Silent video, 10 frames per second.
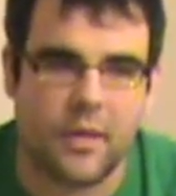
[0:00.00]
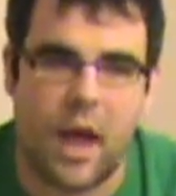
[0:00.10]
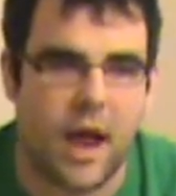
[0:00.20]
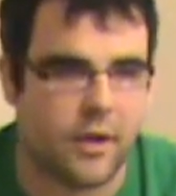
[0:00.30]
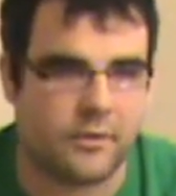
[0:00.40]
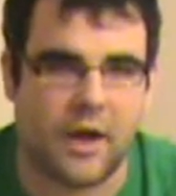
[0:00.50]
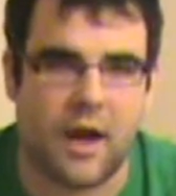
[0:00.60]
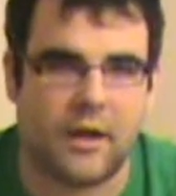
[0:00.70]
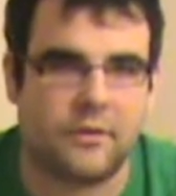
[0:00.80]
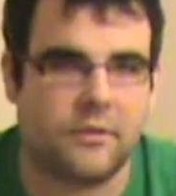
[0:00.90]
Iron
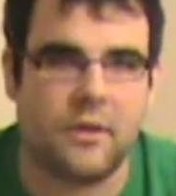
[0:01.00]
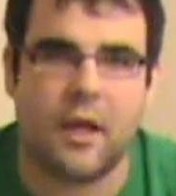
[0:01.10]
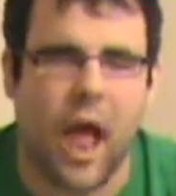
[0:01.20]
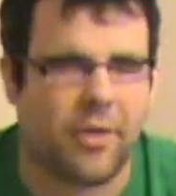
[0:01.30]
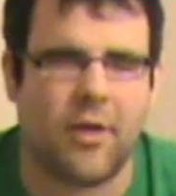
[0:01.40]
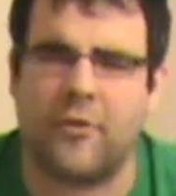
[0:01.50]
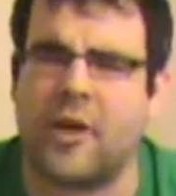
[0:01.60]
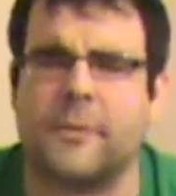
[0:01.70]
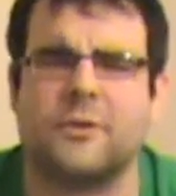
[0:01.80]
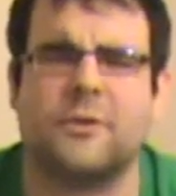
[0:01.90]
Docks. I thought
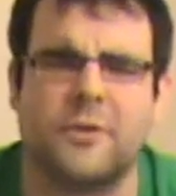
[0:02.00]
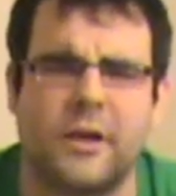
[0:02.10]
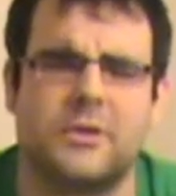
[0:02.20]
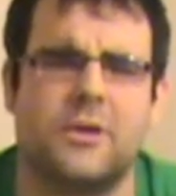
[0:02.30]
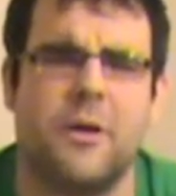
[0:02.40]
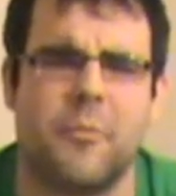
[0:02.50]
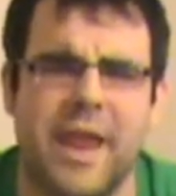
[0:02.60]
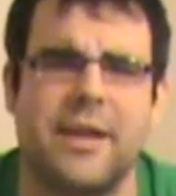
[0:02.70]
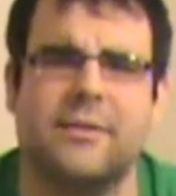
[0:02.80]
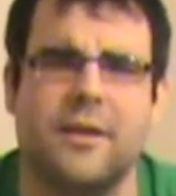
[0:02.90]
that was such an
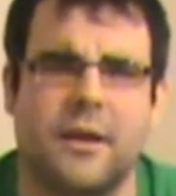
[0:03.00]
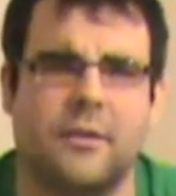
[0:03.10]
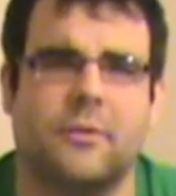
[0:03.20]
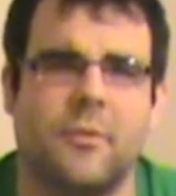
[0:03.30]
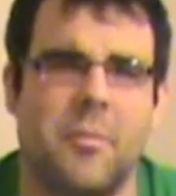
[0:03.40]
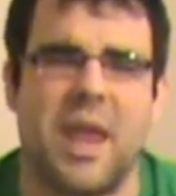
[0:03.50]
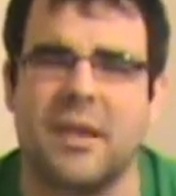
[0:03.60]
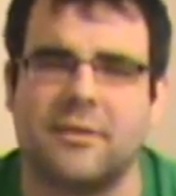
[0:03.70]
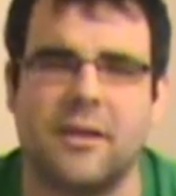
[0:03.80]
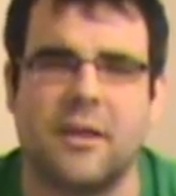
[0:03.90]
amazing,
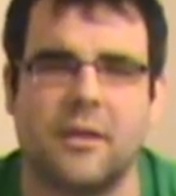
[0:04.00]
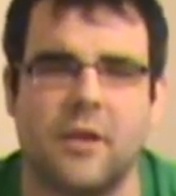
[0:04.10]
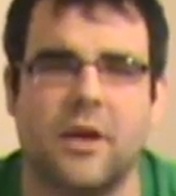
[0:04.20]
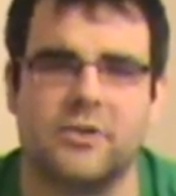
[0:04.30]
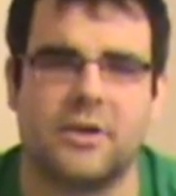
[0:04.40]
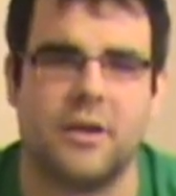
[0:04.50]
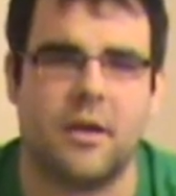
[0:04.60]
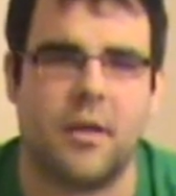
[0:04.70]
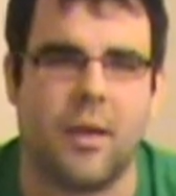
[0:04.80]
amazing dungeon.